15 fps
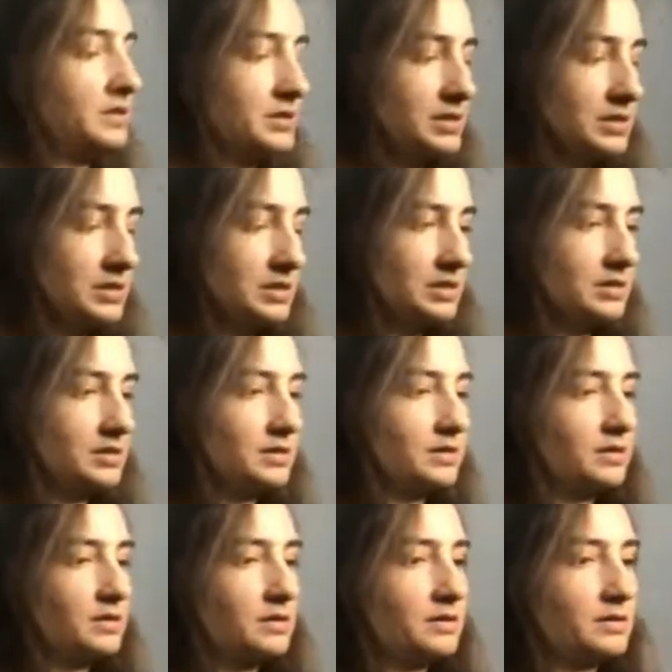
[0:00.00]

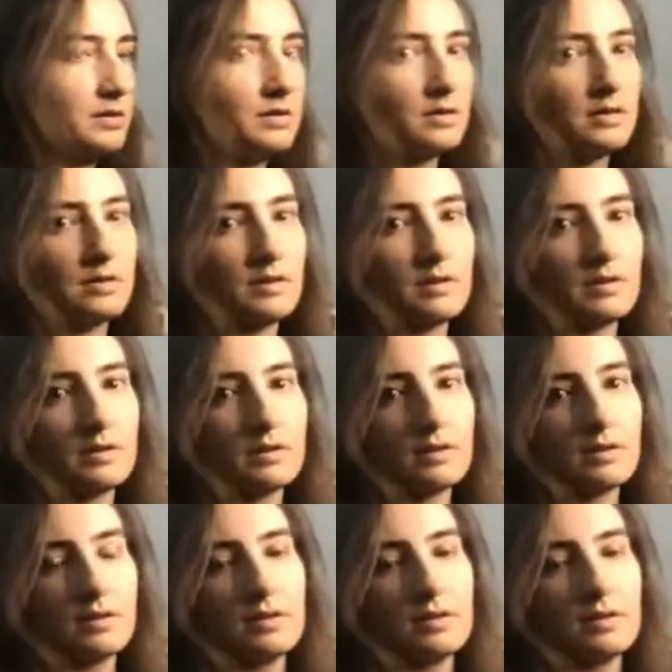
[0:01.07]
[no speech]